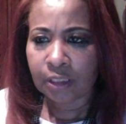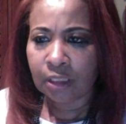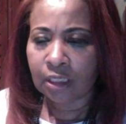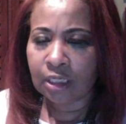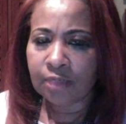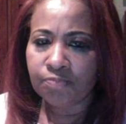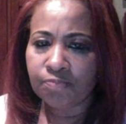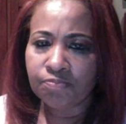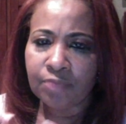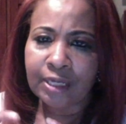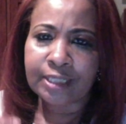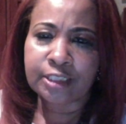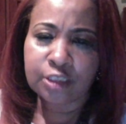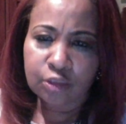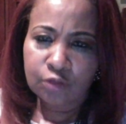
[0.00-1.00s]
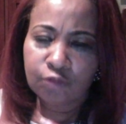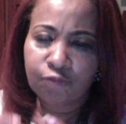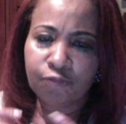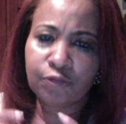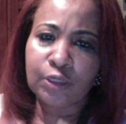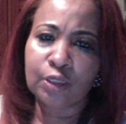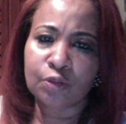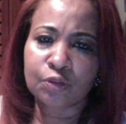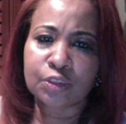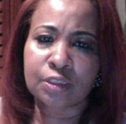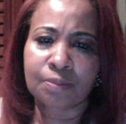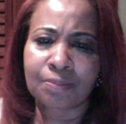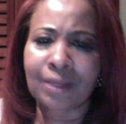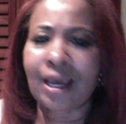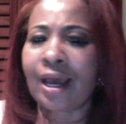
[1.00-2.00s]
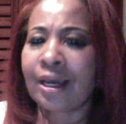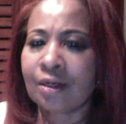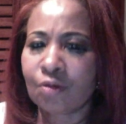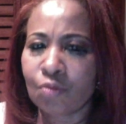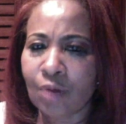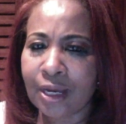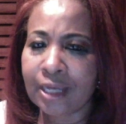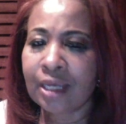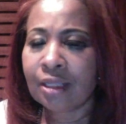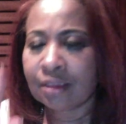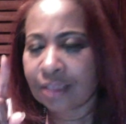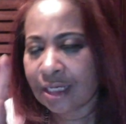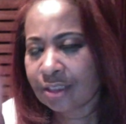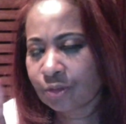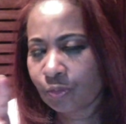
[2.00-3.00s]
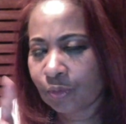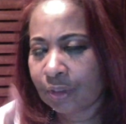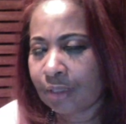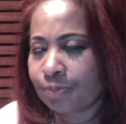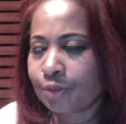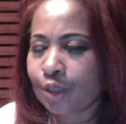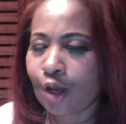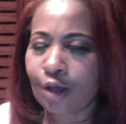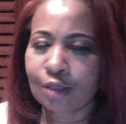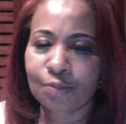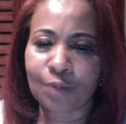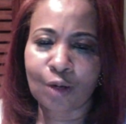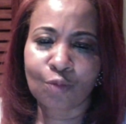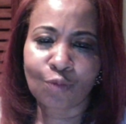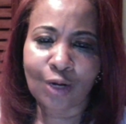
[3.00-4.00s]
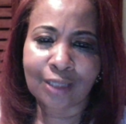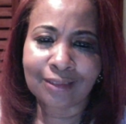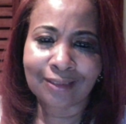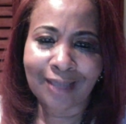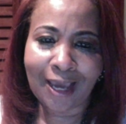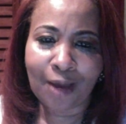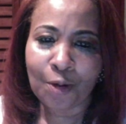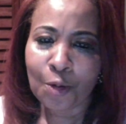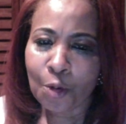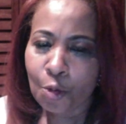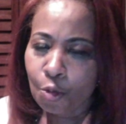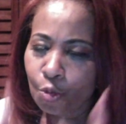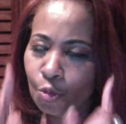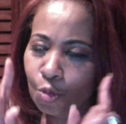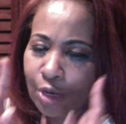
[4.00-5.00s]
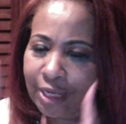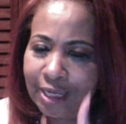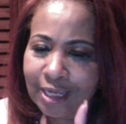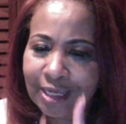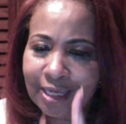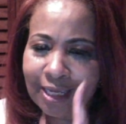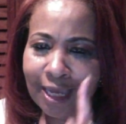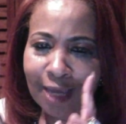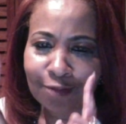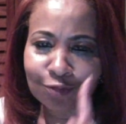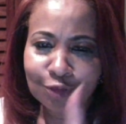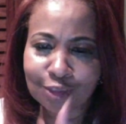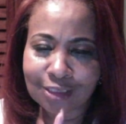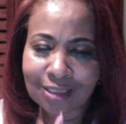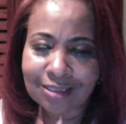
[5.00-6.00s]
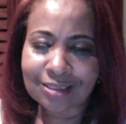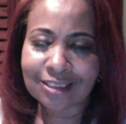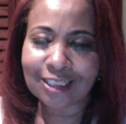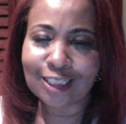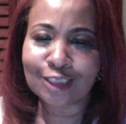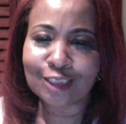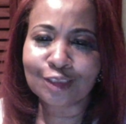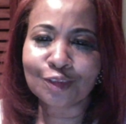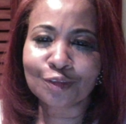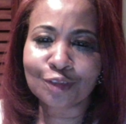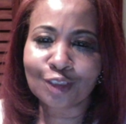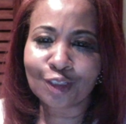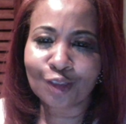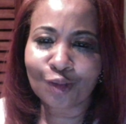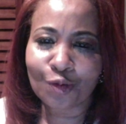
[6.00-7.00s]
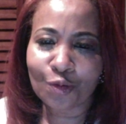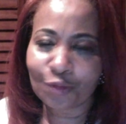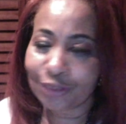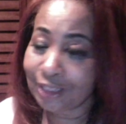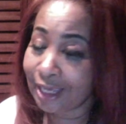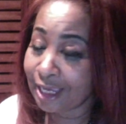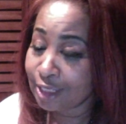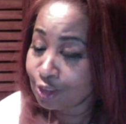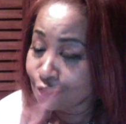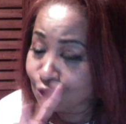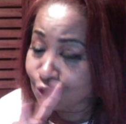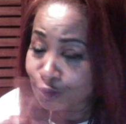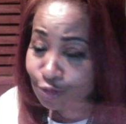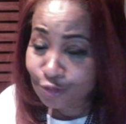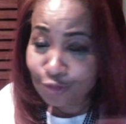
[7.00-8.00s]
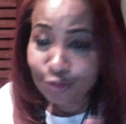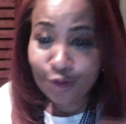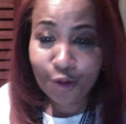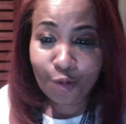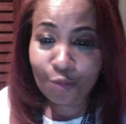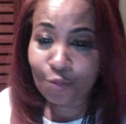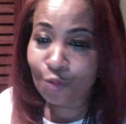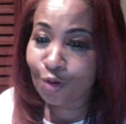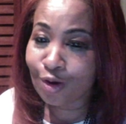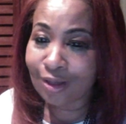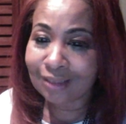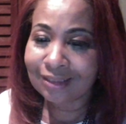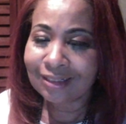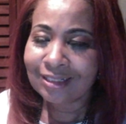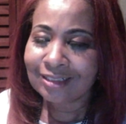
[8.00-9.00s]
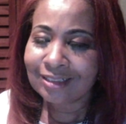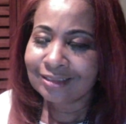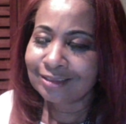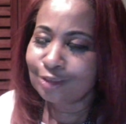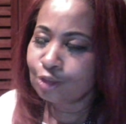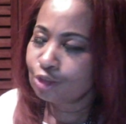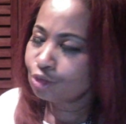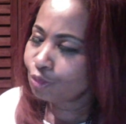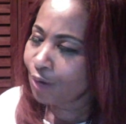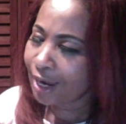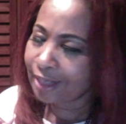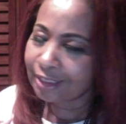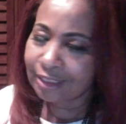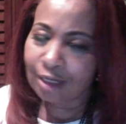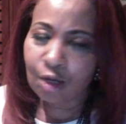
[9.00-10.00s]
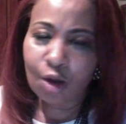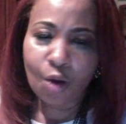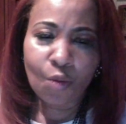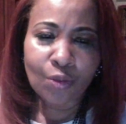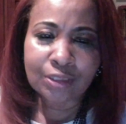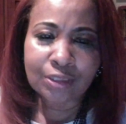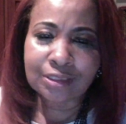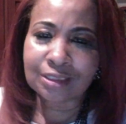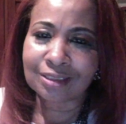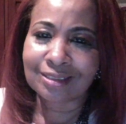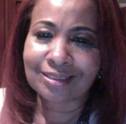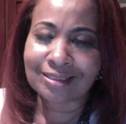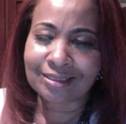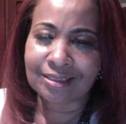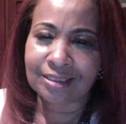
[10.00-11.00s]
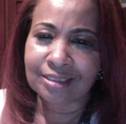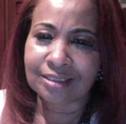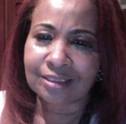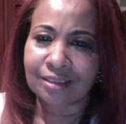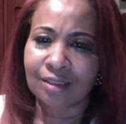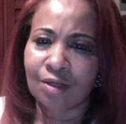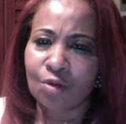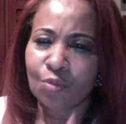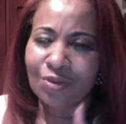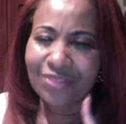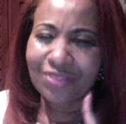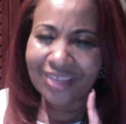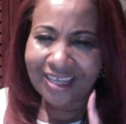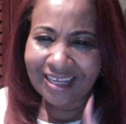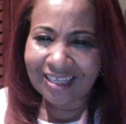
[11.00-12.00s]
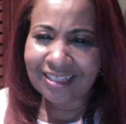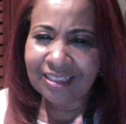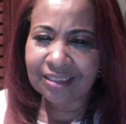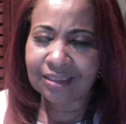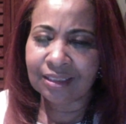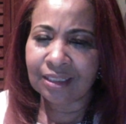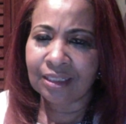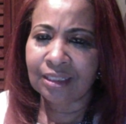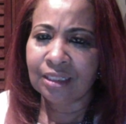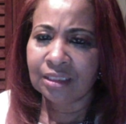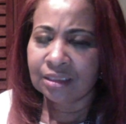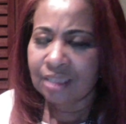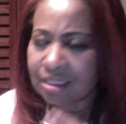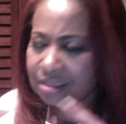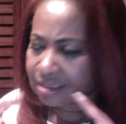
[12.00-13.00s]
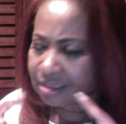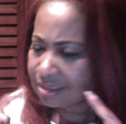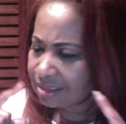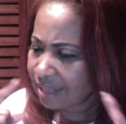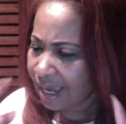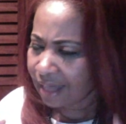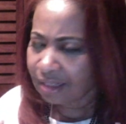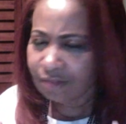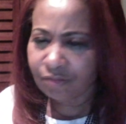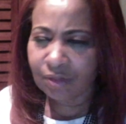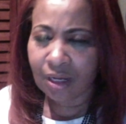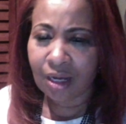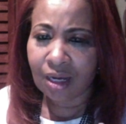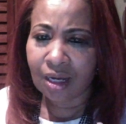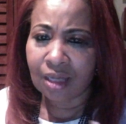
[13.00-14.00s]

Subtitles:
it makes you feel some kind of way, that's what I'm talking about right now. We have just entered the glory, and you don't want to try to go into this season with anything that's not of God